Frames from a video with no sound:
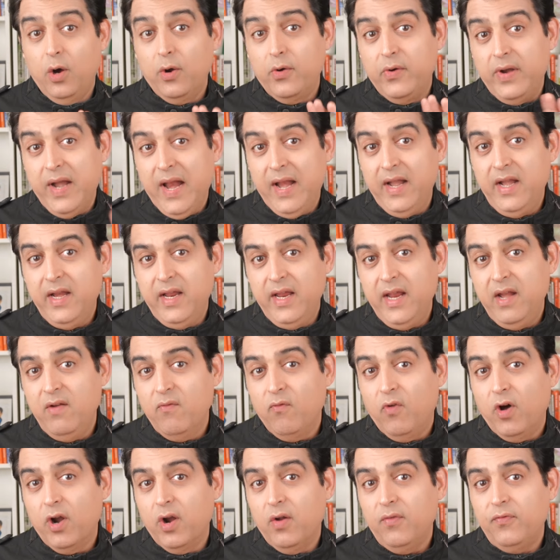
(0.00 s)
or read
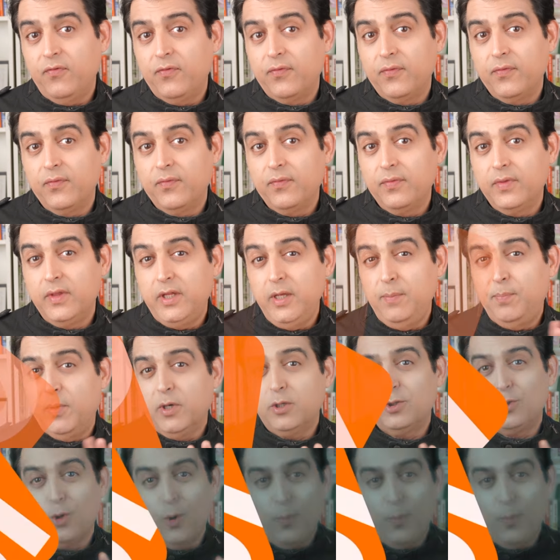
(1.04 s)
in one of Deepak